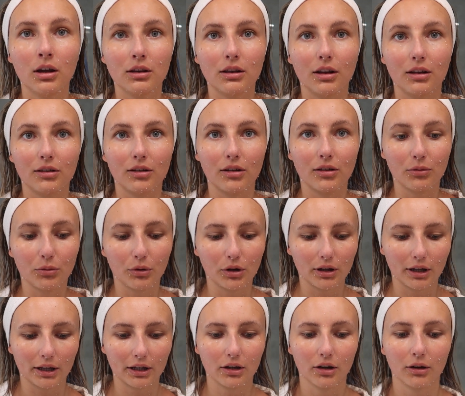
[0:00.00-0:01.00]
this is
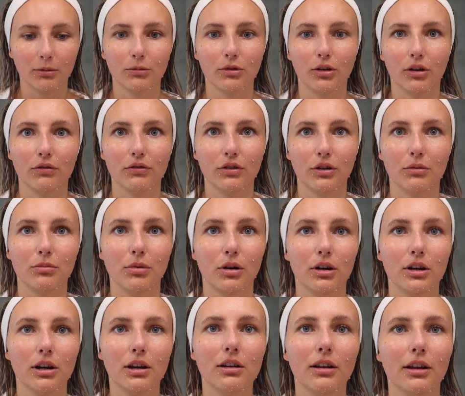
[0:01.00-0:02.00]
what like comes off your
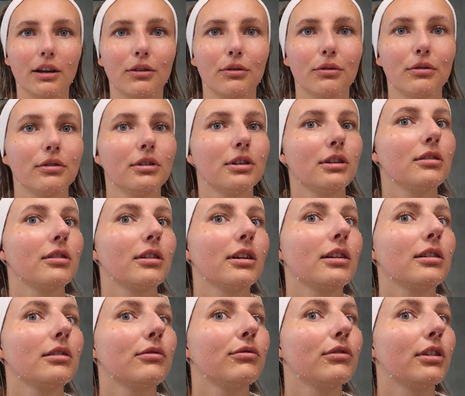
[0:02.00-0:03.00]
body, like all these
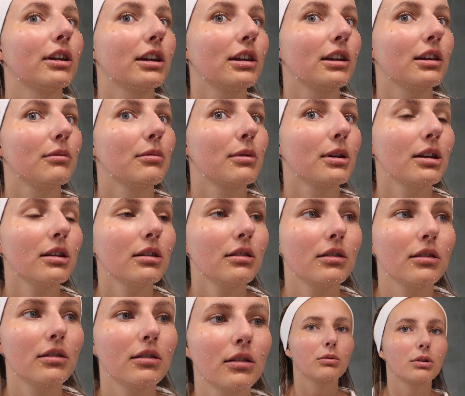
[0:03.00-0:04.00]
like flaky
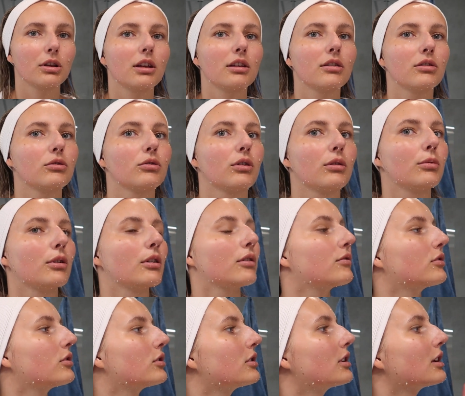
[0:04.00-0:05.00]
bits when they scrub
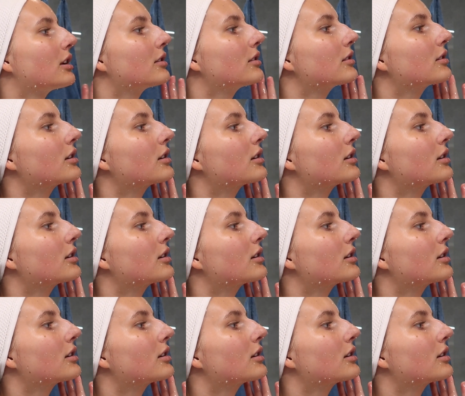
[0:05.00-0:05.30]
off your dead